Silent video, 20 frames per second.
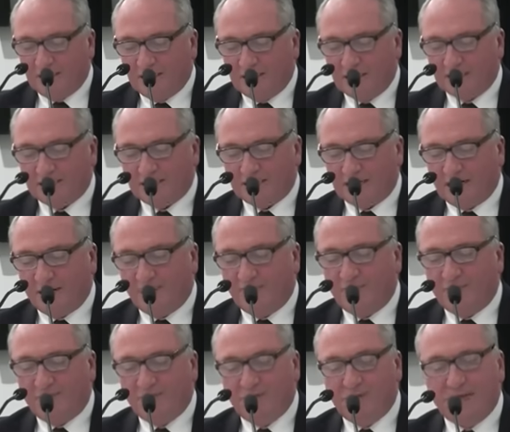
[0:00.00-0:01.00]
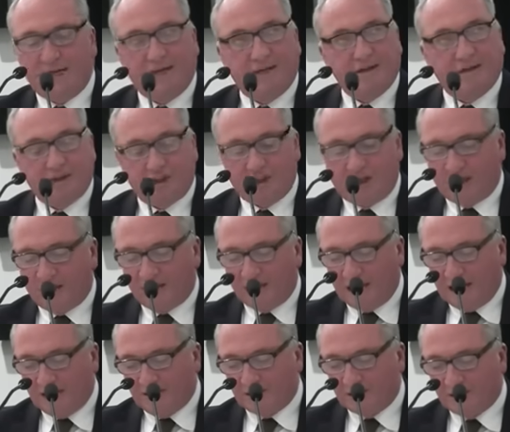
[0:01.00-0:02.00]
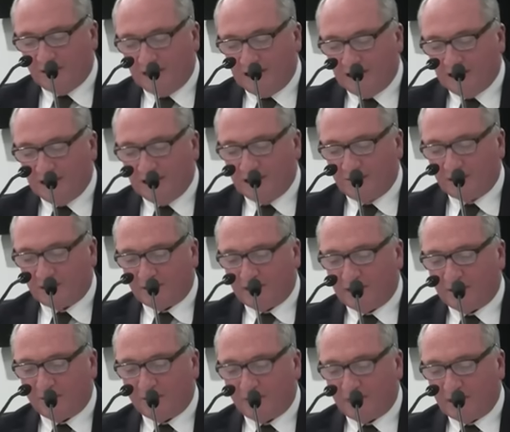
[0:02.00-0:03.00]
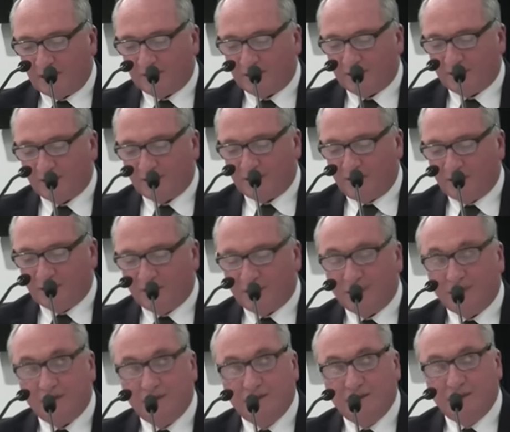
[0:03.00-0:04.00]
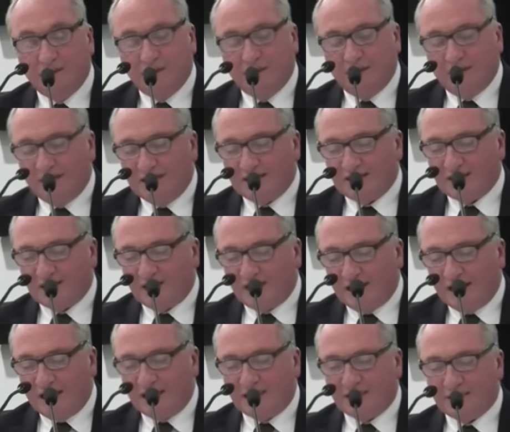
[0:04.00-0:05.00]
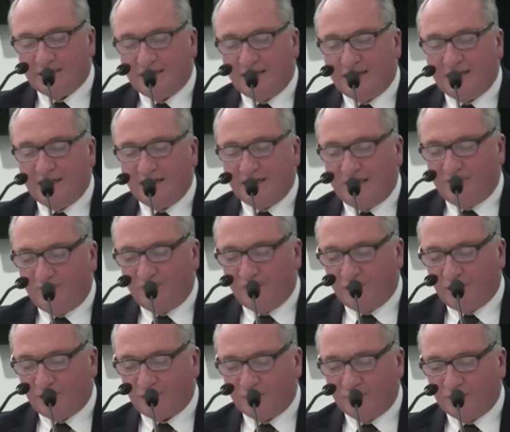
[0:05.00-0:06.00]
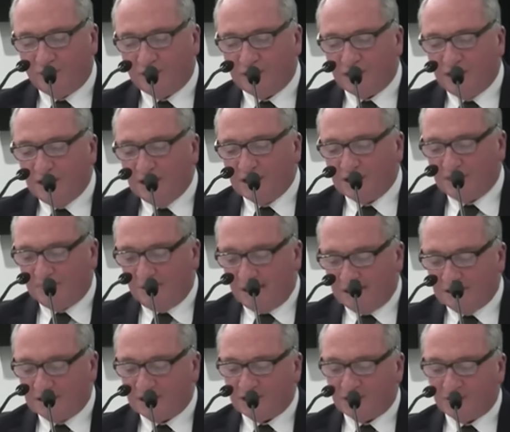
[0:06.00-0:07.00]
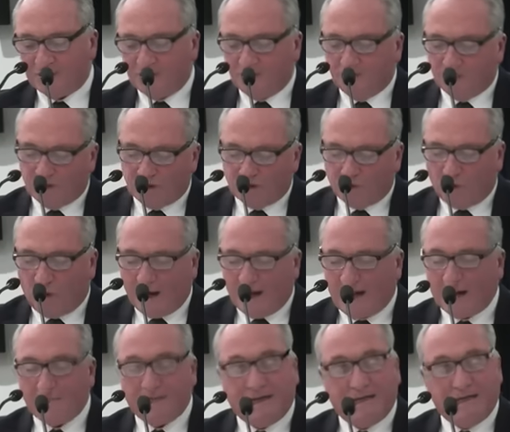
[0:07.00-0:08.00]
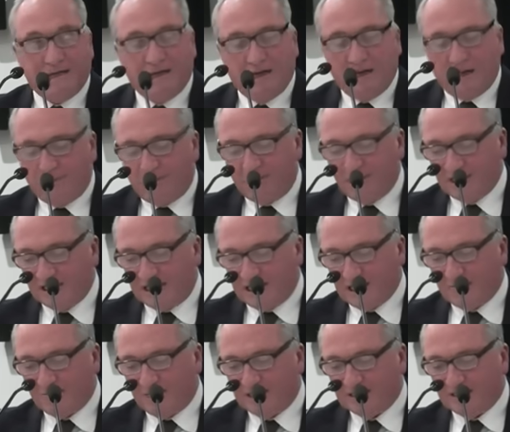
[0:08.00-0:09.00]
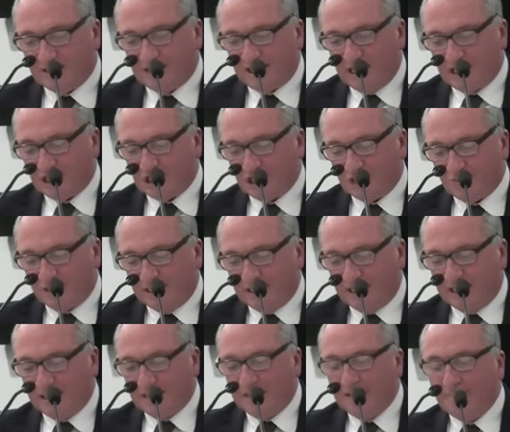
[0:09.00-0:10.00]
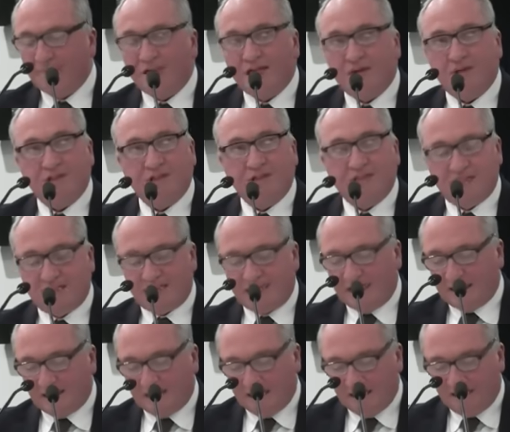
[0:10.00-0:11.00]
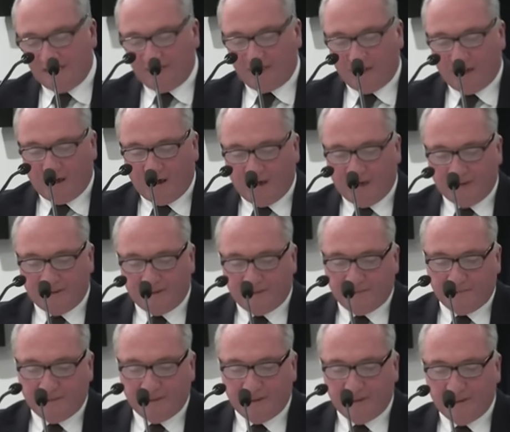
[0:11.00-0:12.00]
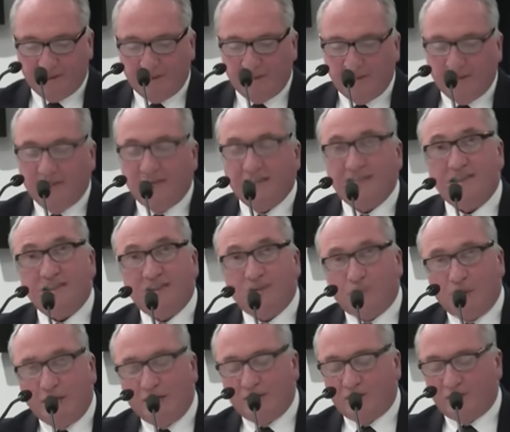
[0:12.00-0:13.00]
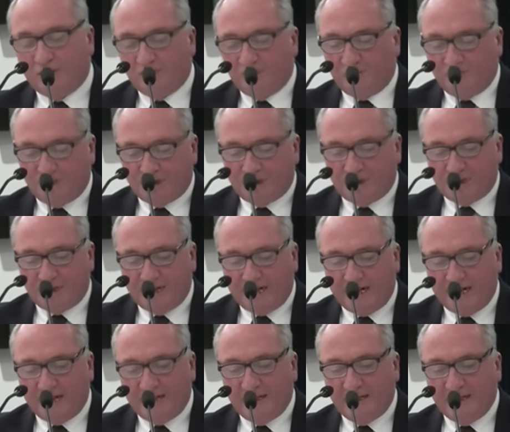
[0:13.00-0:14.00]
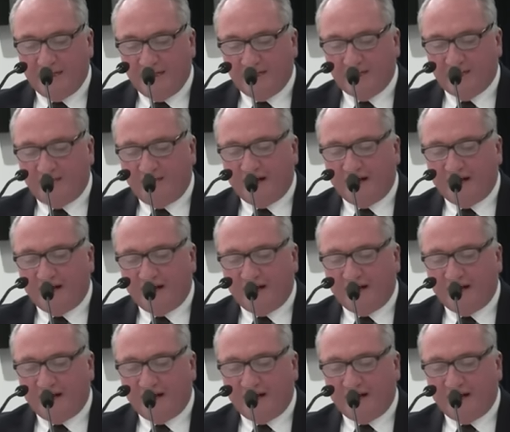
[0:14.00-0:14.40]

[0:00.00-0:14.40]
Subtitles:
doesn't come from the child labour in the Democratic Republic of the Congo. These are things that in that virtuous swami presentations we get, which are distinctly left behind. It's a swindle, Mr. Chair, in the